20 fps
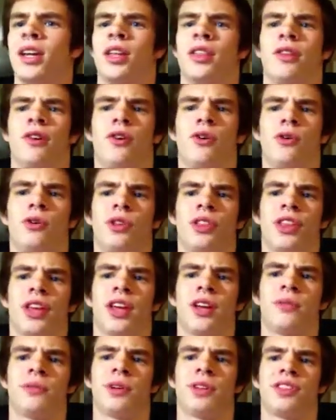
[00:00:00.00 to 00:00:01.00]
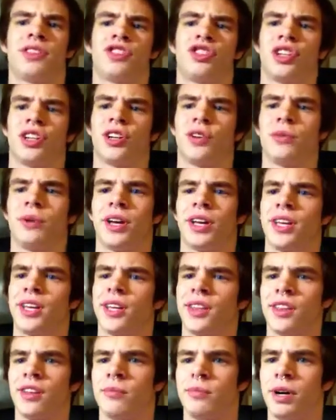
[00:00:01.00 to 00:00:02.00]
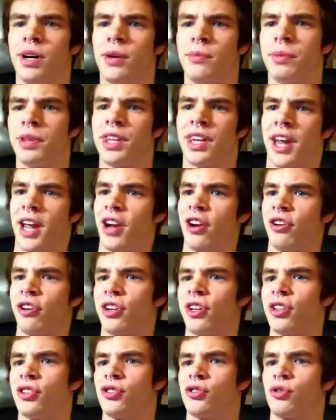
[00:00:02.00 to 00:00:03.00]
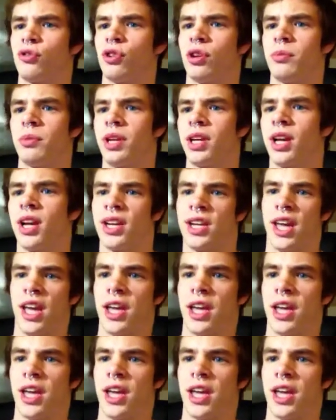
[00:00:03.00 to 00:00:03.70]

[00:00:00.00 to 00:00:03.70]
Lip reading: the whole thing with Jenna waking them up and Erica screaming at